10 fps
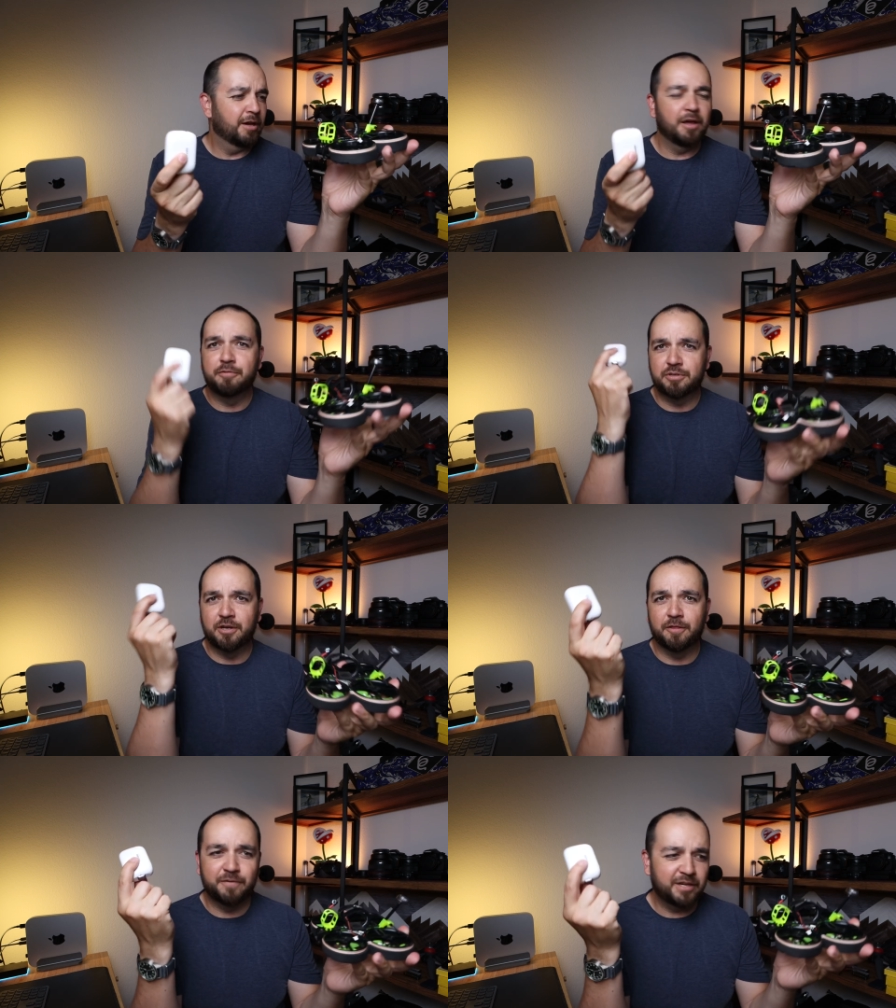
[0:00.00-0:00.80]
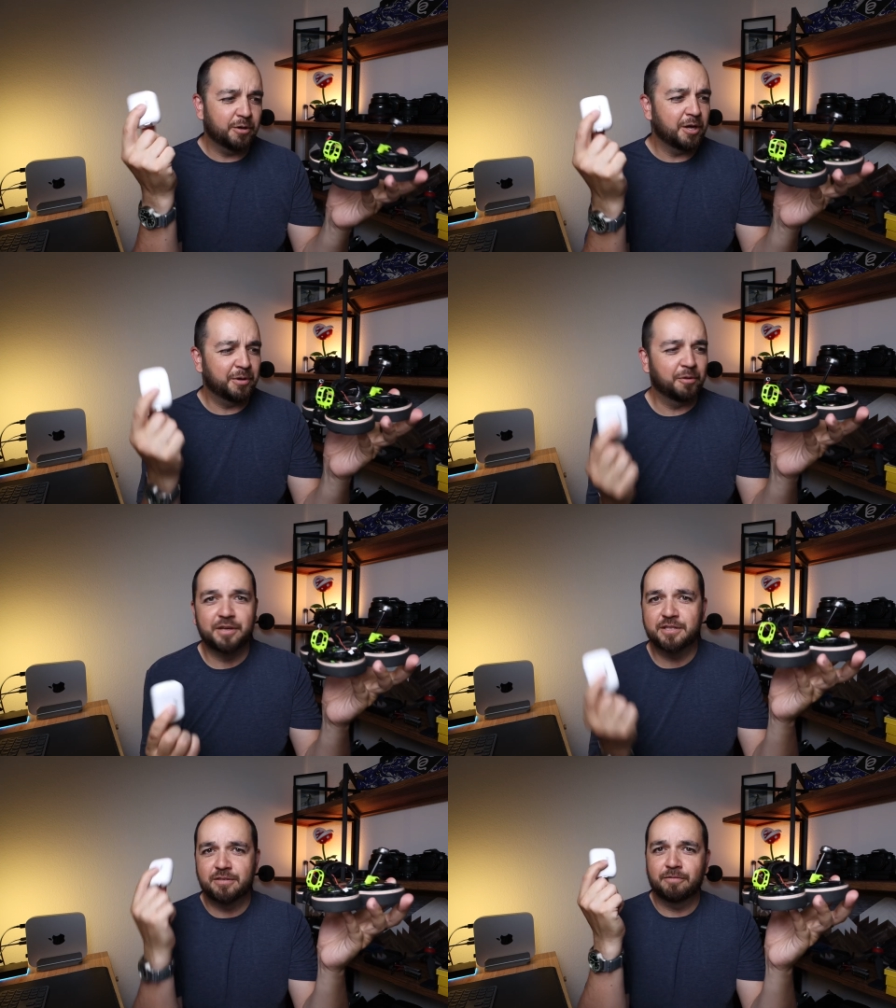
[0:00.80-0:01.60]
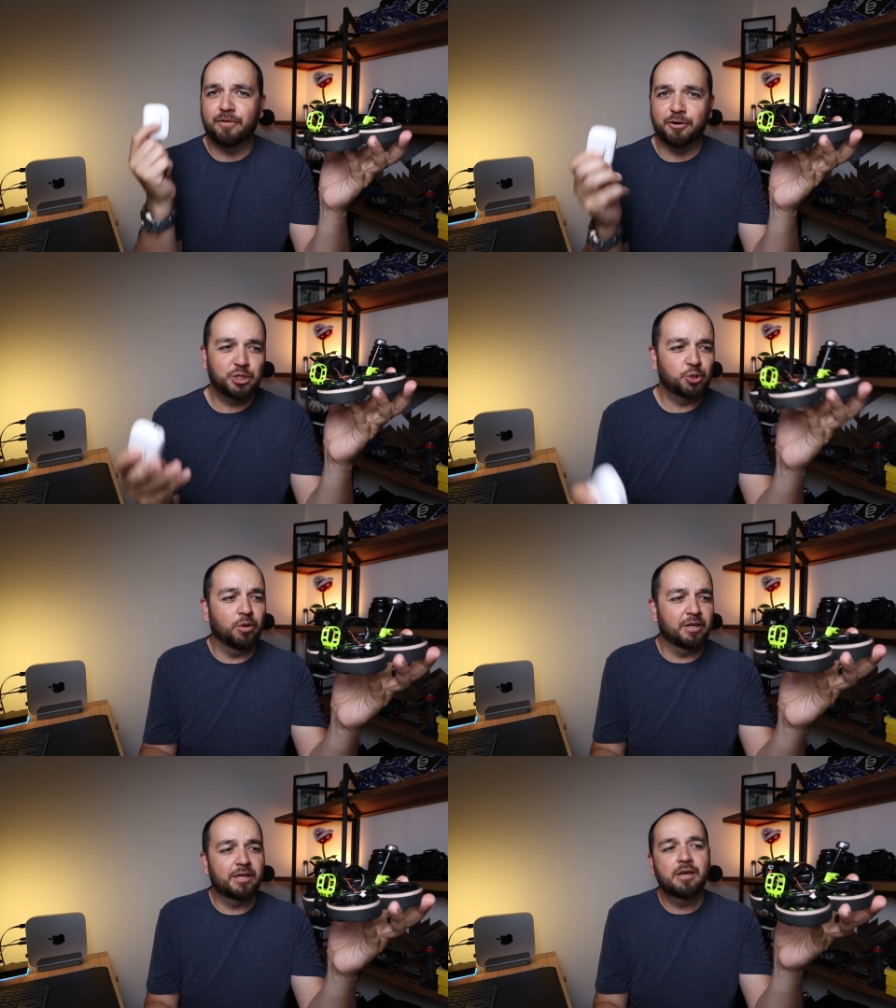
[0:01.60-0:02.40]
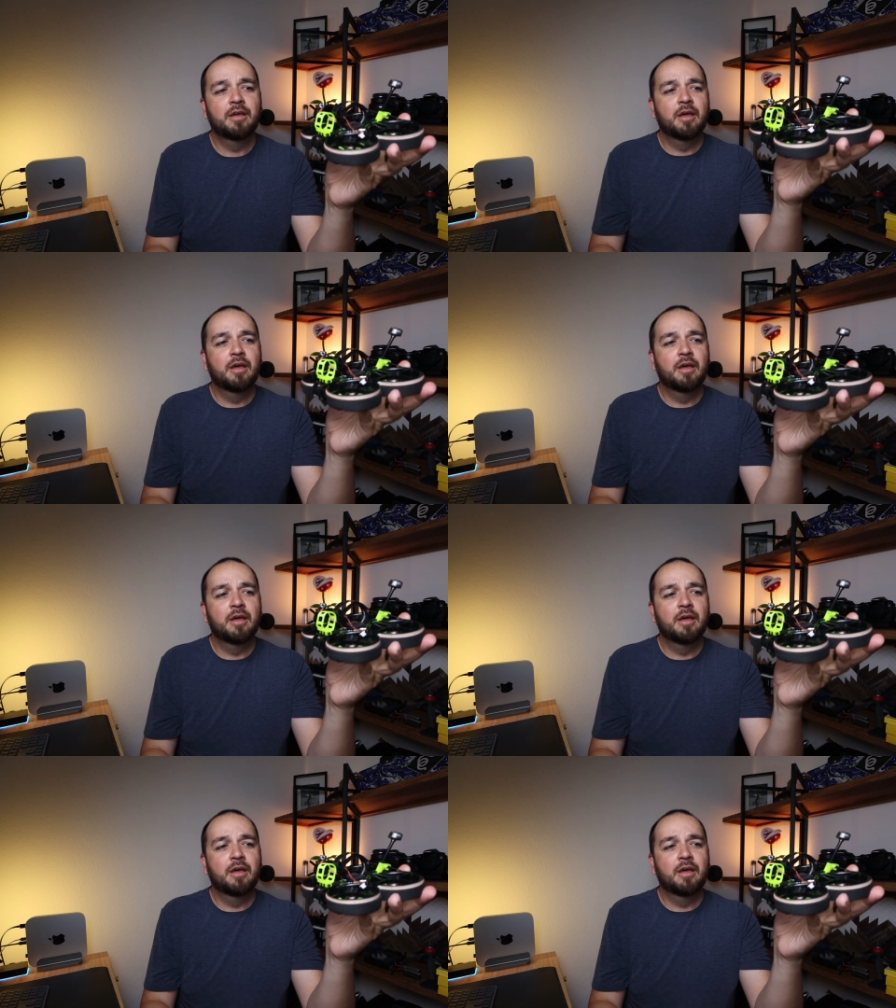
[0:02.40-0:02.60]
There is another video coming on this very shortly.